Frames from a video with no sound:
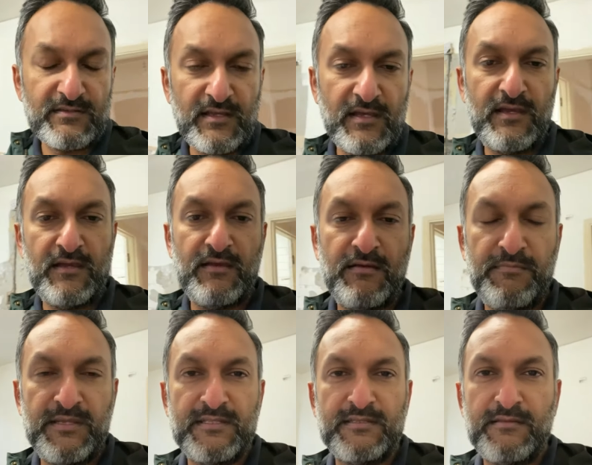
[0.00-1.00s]
uh,
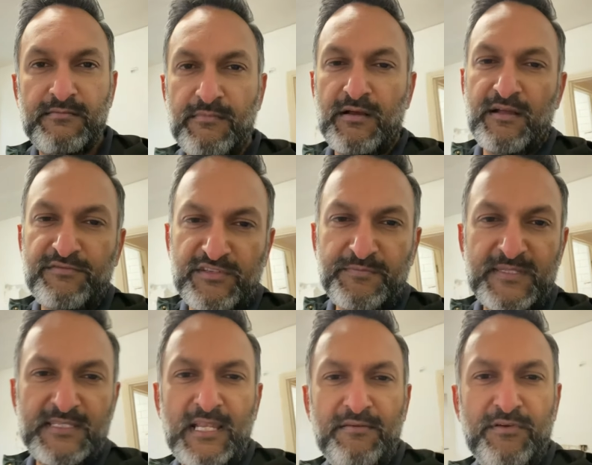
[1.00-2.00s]
been uh, just been
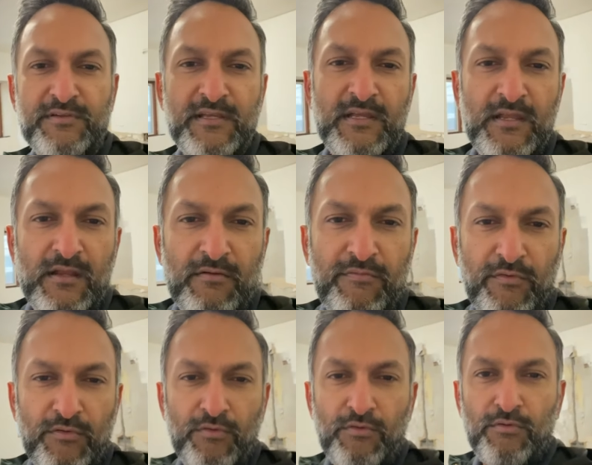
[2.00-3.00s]
delivered
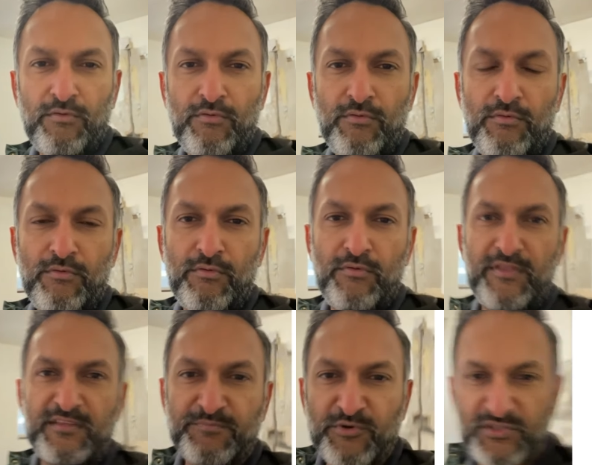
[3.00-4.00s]
for this
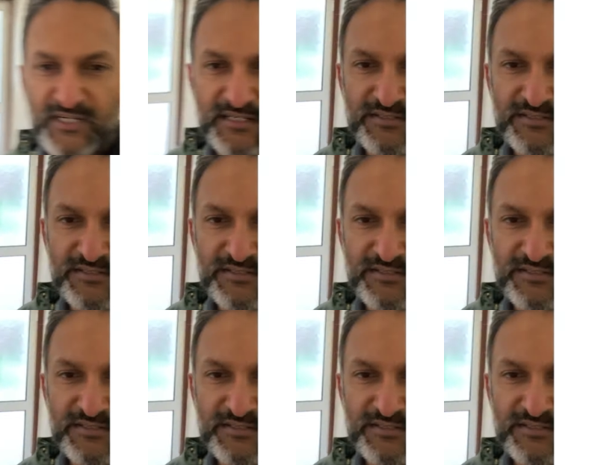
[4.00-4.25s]
project.